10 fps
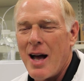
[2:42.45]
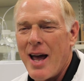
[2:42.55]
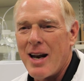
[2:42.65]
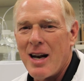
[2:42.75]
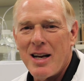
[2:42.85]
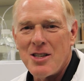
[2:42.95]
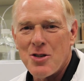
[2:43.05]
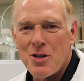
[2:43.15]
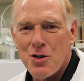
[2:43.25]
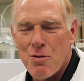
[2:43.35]

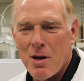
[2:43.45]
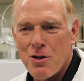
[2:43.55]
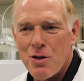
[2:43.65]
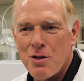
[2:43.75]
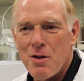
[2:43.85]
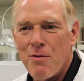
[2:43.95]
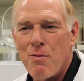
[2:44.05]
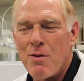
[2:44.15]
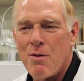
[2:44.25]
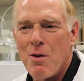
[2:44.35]
analyze the structures of
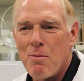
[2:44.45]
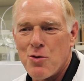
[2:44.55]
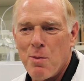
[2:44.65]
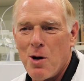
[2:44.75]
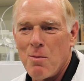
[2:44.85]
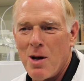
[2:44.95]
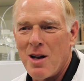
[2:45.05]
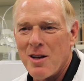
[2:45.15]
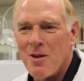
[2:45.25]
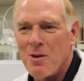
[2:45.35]
small
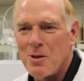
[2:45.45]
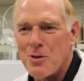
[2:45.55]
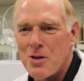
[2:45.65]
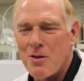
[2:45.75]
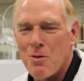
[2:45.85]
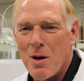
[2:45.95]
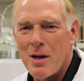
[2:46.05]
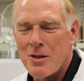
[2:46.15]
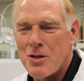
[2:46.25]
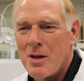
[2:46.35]
molecules and
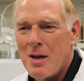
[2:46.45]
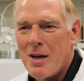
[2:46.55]
drugs,